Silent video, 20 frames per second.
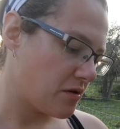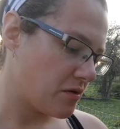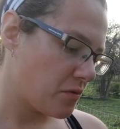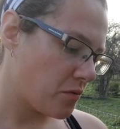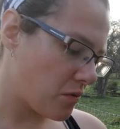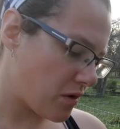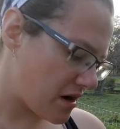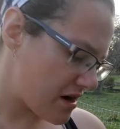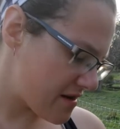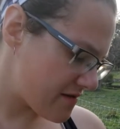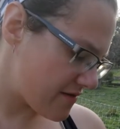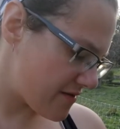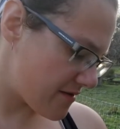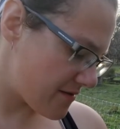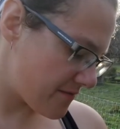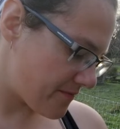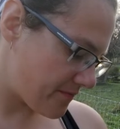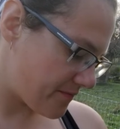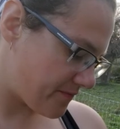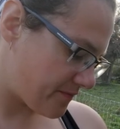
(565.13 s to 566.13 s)
One of
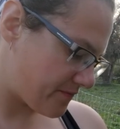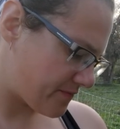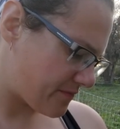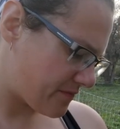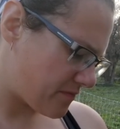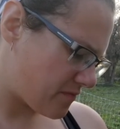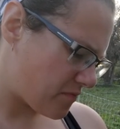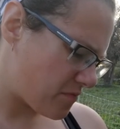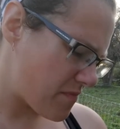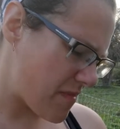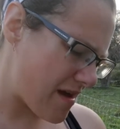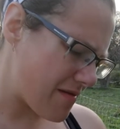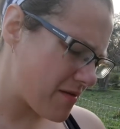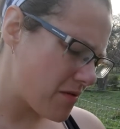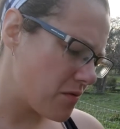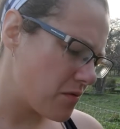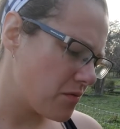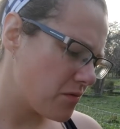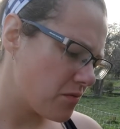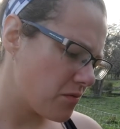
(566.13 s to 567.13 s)
them,
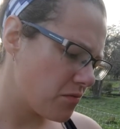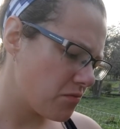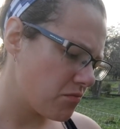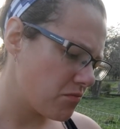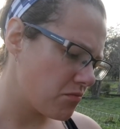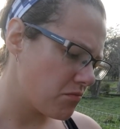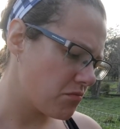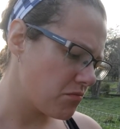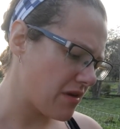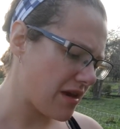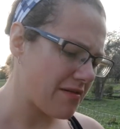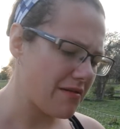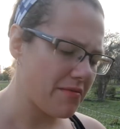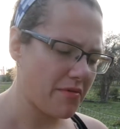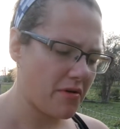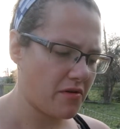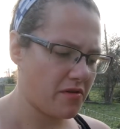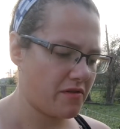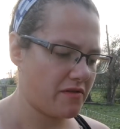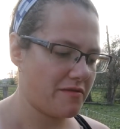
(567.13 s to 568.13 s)
maybe
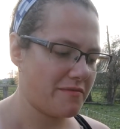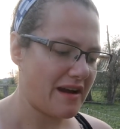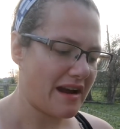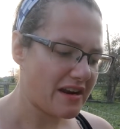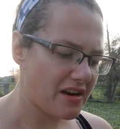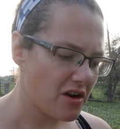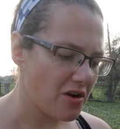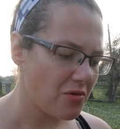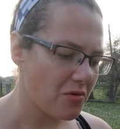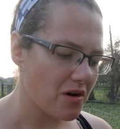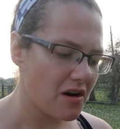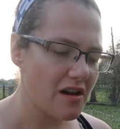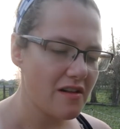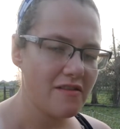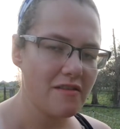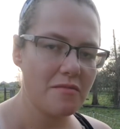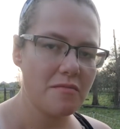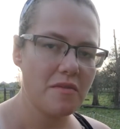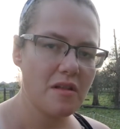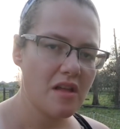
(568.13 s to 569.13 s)
both of them, but I know one of
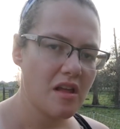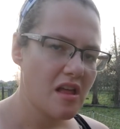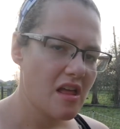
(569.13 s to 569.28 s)
them,